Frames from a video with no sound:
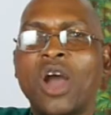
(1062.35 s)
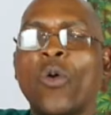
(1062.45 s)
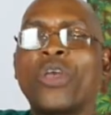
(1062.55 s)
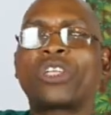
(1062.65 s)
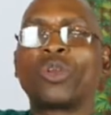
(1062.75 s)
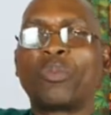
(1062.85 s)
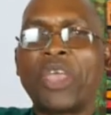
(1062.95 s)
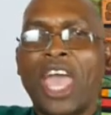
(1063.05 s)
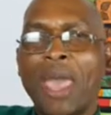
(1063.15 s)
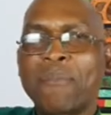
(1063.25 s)
we should be
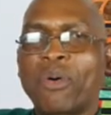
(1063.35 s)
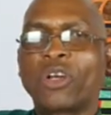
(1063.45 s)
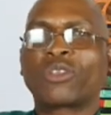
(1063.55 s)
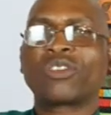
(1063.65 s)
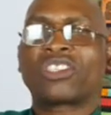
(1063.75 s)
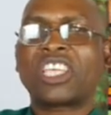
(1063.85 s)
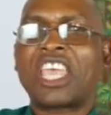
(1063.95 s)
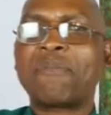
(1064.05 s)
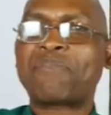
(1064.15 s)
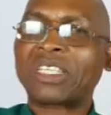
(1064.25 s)
able to see
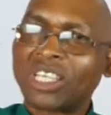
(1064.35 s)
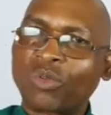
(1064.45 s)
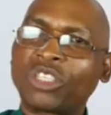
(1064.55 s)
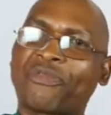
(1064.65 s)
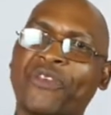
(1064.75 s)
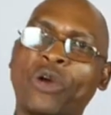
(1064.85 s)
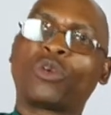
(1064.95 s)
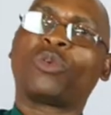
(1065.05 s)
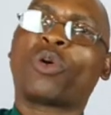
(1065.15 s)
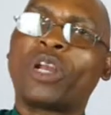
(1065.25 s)
a person who is filled
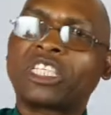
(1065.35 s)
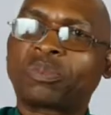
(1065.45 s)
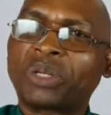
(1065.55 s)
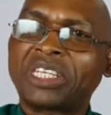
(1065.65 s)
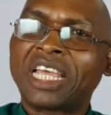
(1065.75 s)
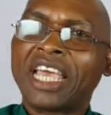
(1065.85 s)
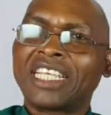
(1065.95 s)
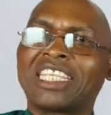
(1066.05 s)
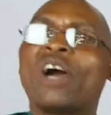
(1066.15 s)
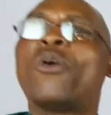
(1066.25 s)
with the Holy Spirit as
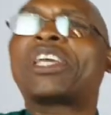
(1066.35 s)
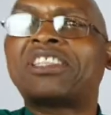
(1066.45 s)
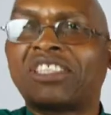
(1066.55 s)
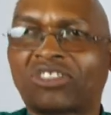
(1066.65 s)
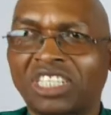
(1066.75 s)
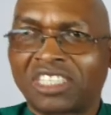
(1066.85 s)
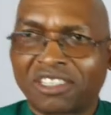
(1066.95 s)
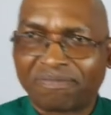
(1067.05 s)
they are walking the street.